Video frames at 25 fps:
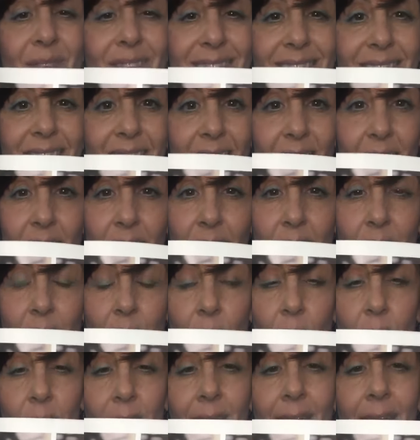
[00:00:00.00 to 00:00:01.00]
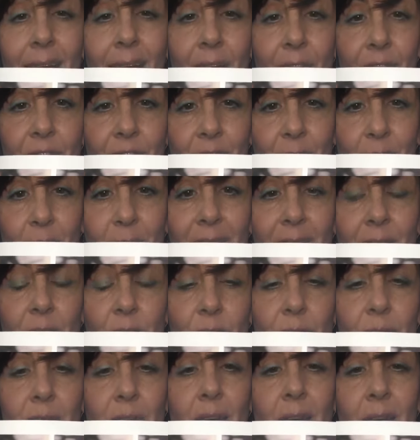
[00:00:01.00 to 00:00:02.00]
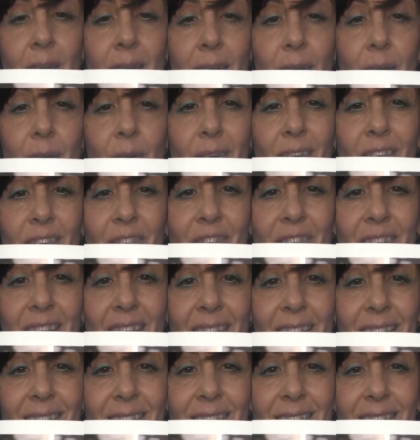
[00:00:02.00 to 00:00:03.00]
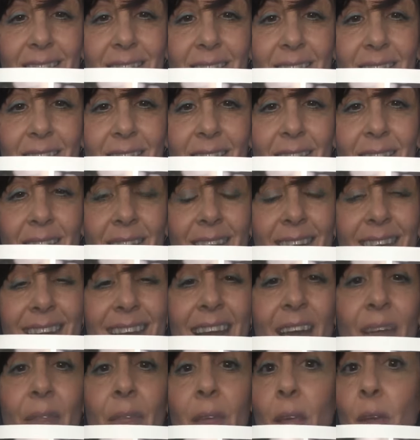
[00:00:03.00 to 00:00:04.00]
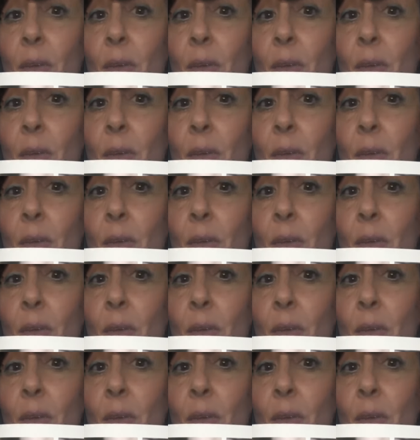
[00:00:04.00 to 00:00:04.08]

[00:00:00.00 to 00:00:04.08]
skin that are left by those cutout effects and how they